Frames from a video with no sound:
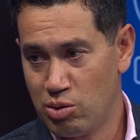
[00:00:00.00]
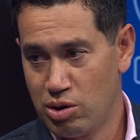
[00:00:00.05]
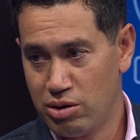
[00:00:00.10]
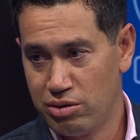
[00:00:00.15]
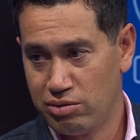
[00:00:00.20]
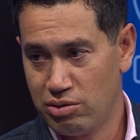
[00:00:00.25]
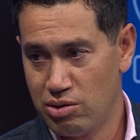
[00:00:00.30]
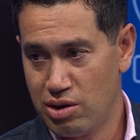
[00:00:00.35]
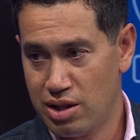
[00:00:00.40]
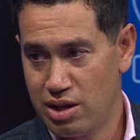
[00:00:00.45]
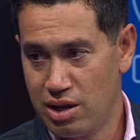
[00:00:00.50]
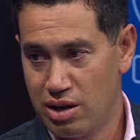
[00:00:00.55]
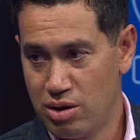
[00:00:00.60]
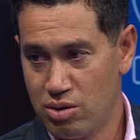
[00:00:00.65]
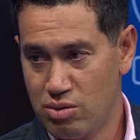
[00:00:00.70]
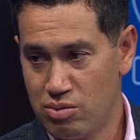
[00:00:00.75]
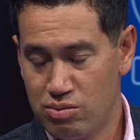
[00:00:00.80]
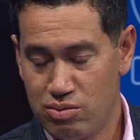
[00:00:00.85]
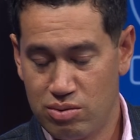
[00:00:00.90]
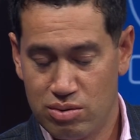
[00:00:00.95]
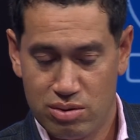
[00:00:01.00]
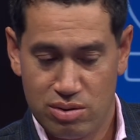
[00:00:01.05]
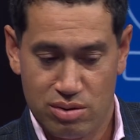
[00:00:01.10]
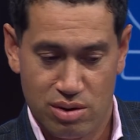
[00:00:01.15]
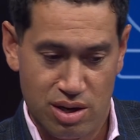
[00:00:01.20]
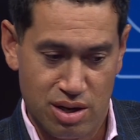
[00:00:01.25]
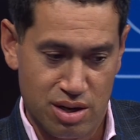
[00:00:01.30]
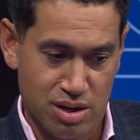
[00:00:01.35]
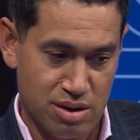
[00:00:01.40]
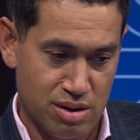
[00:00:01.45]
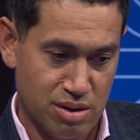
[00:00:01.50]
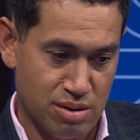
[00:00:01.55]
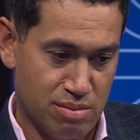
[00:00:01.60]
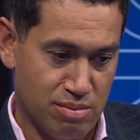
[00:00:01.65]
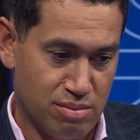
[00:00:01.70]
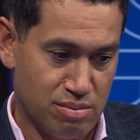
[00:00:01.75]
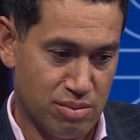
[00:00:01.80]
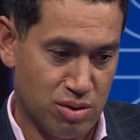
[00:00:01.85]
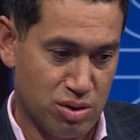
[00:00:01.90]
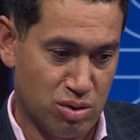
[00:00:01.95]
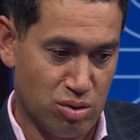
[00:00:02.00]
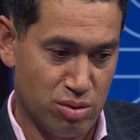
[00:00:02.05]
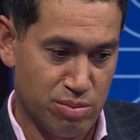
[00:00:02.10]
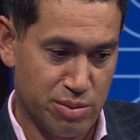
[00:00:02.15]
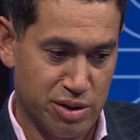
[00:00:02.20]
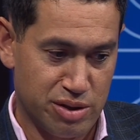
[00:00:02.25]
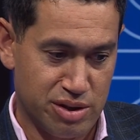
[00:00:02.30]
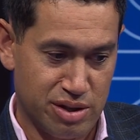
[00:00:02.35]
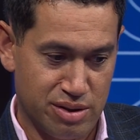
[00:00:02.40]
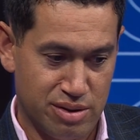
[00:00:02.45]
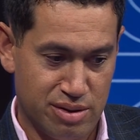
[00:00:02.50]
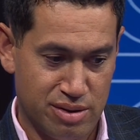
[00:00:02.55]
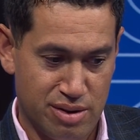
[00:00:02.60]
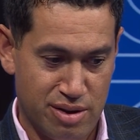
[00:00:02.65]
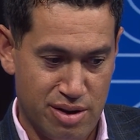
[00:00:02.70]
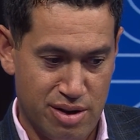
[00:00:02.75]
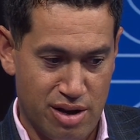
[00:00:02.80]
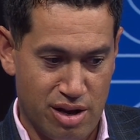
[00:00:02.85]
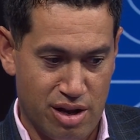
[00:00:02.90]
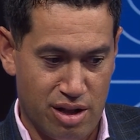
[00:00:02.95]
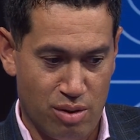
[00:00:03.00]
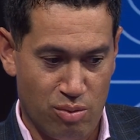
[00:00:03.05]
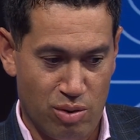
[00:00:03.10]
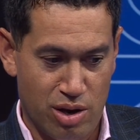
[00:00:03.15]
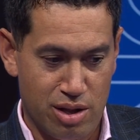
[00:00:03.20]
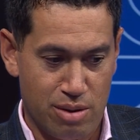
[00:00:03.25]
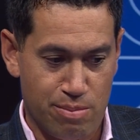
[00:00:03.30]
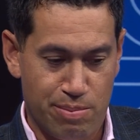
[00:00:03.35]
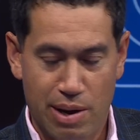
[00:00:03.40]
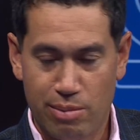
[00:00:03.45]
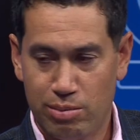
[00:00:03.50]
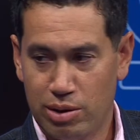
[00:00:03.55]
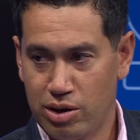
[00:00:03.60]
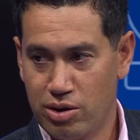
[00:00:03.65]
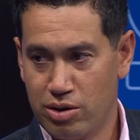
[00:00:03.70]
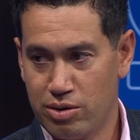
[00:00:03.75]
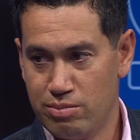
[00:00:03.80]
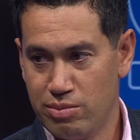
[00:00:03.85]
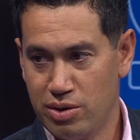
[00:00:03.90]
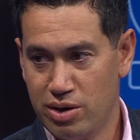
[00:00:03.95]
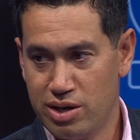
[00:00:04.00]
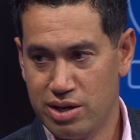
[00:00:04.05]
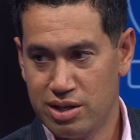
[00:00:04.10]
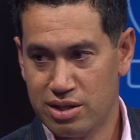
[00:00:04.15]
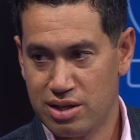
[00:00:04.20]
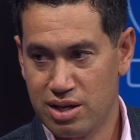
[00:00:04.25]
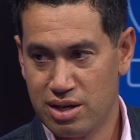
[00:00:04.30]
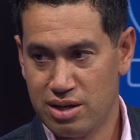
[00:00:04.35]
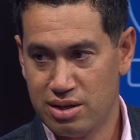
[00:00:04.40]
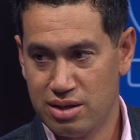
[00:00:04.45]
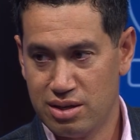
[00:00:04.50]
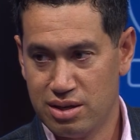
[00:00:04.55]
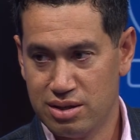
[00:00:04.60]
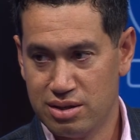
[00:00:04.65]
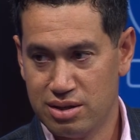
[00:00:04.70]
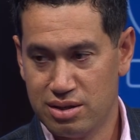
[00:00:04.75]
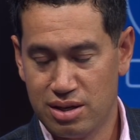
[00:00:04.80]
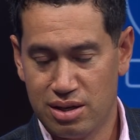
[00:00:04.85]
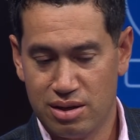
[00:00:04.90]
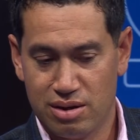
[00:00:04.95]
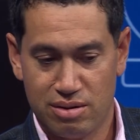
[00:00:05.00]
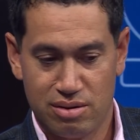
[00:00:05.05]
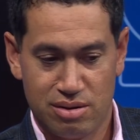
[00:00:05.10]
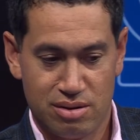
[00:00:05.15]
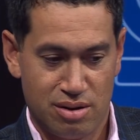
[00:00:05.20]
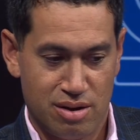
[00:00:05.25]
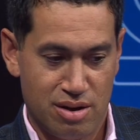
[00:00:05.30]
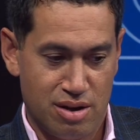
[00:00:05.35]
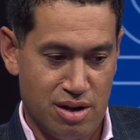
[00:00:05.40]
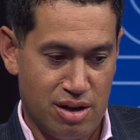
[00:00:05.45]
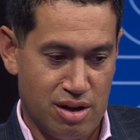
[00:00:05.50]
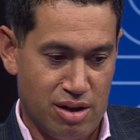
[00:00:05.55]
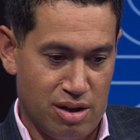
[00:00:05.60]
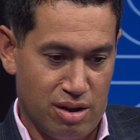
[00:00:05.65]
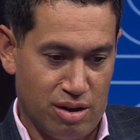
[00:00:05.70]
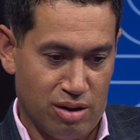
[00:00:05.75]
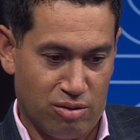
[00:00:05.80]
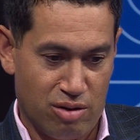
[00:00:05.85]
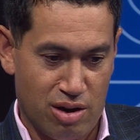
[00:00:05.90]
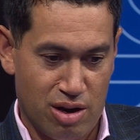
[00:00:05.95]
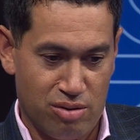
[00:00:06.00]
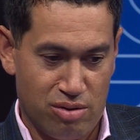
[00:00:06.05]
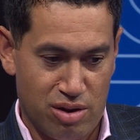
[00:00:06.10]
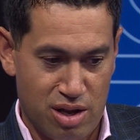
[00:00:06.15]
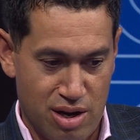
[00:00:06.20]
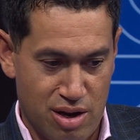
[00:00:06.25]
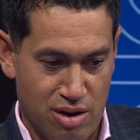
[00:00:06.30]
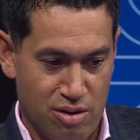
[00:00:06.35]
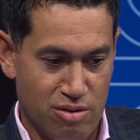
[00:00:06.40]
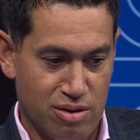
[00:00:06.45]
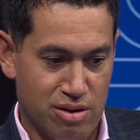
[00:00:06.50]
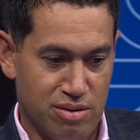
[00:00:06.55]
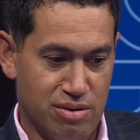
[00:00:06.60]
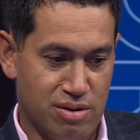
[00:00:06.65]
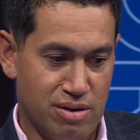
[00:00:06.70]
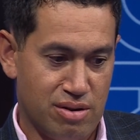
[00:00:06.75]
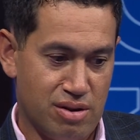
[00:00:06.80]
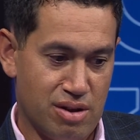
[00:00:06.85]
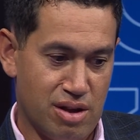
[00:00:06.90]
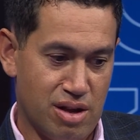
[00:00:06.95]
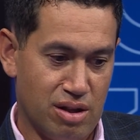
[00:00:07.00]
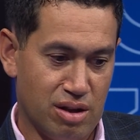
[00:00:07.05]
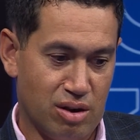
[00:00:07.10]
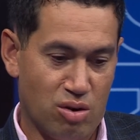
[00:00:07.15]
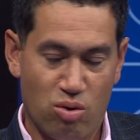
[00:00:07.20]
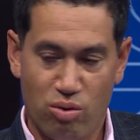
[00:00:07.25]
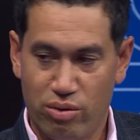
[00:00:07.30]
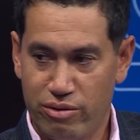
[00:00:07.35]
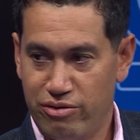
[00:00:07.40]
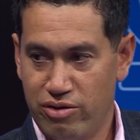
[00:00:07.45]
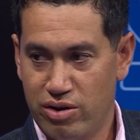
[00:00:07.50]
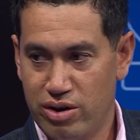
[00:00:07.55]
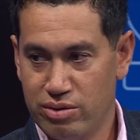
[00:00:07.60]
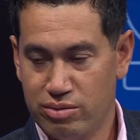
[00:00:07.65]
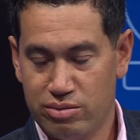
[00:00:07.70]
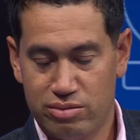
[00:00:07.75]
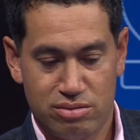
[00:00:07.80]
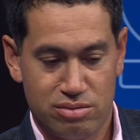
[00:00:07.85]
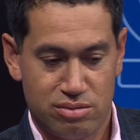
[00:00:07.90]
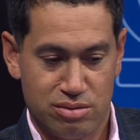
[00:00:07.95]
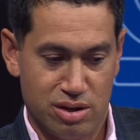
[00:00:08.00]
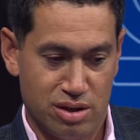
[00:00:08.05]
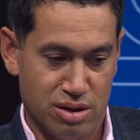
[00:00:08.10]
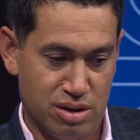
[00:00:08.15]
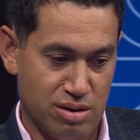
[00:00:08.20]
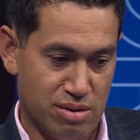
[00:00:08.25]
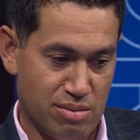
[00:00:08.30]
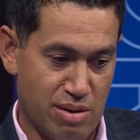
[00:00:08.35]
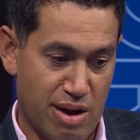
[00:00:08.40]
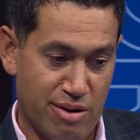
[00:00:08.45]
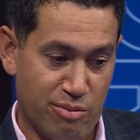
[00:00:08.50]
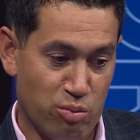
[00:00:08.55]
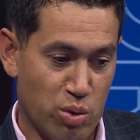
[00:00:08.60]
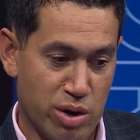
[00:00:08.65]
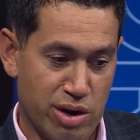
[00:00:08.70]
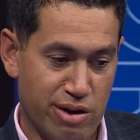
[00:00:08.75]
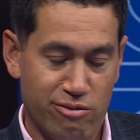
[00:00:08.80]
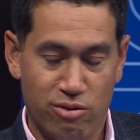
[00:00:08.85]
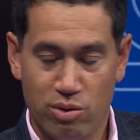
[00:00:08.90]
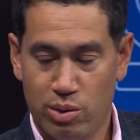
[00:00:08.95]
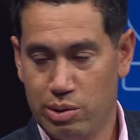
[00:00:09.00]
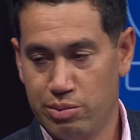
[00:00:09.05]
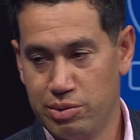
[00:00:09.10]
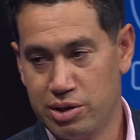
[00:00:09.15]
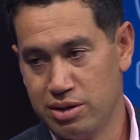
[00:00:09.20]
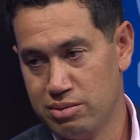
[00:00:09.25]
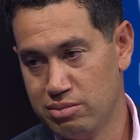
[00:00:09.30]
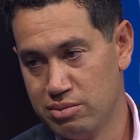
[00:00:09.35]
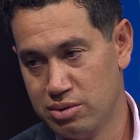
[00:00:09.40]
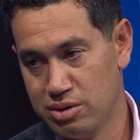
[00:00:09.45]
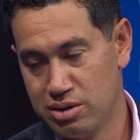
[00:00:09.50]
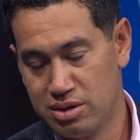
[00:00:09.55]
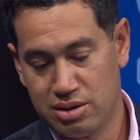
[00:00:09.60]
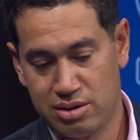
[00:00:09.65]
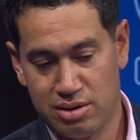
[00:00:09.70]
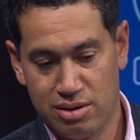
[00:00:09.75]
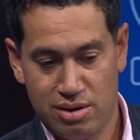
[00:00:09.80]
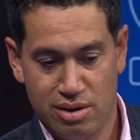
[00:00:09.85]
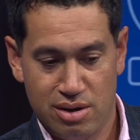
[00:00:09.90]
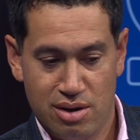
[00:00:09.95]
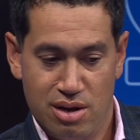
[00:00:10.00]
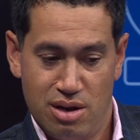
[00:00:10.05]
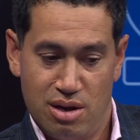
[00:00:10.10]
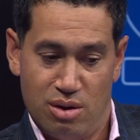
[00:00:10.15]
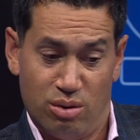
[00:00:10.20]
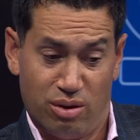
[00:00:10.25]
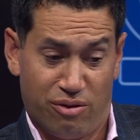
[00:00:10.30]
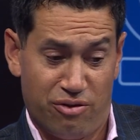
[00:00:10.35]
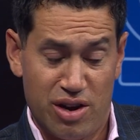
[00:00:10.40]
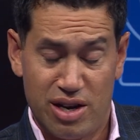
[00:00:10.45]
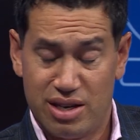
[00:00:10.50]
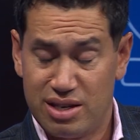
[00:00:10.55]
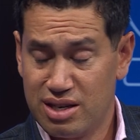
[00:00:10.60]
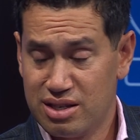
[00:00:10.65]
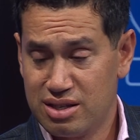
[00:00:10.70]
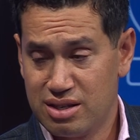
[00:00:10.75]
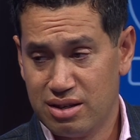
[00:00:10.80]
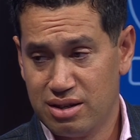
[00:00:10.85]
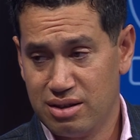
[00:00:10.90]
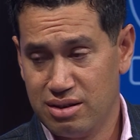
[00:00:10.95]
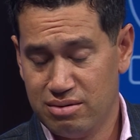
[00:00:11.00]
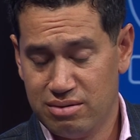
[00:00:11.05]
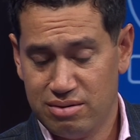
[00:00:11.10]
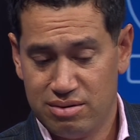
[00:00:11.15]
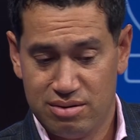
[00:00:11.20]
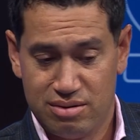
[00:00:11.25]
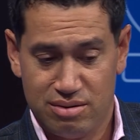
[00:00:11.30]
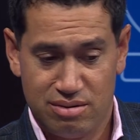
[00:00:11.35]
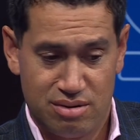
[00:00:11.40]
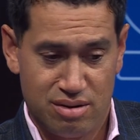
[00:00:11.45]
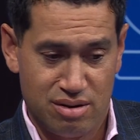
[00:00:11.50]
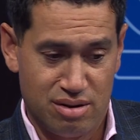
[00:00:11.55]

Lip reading: well throughout that whole tournament, and the way the public got in behind us. That, as you said, the crowd there and the quarter final and wherever we went was was fantastic. And